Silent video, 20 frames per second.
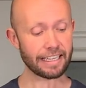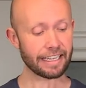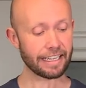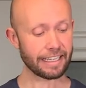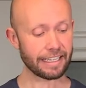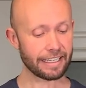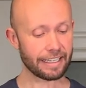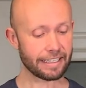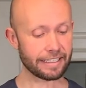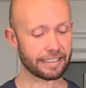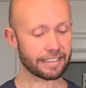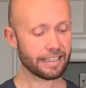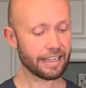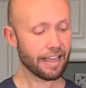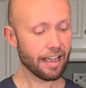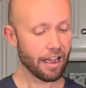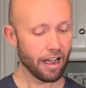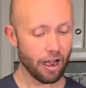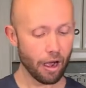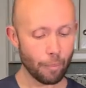is
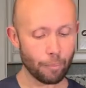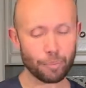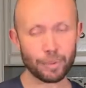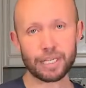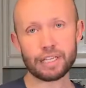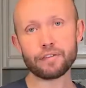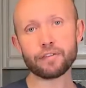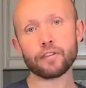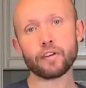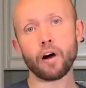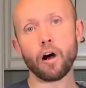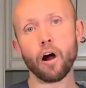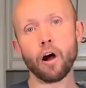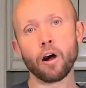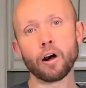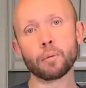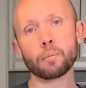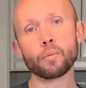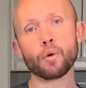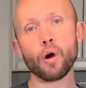a beef
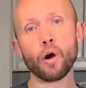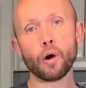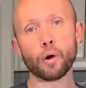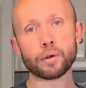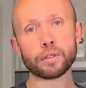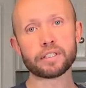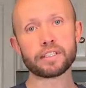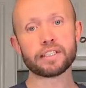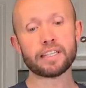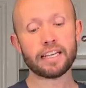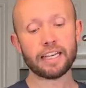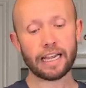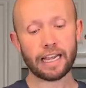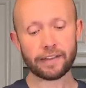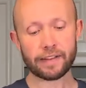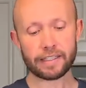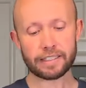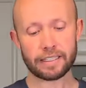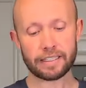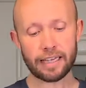arm roast, and
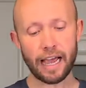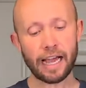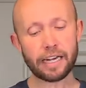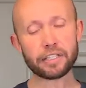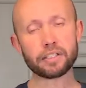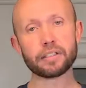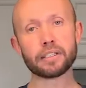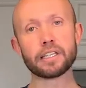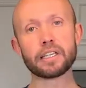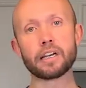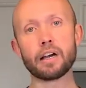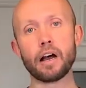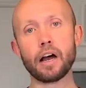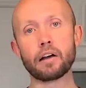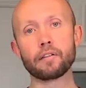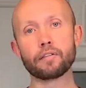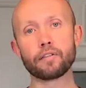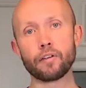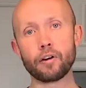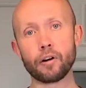this is actually
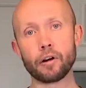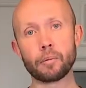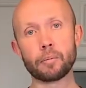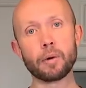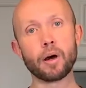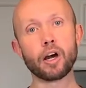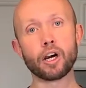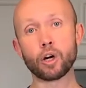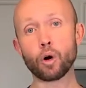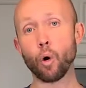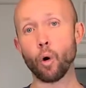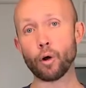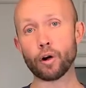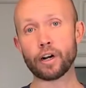cut from a quarter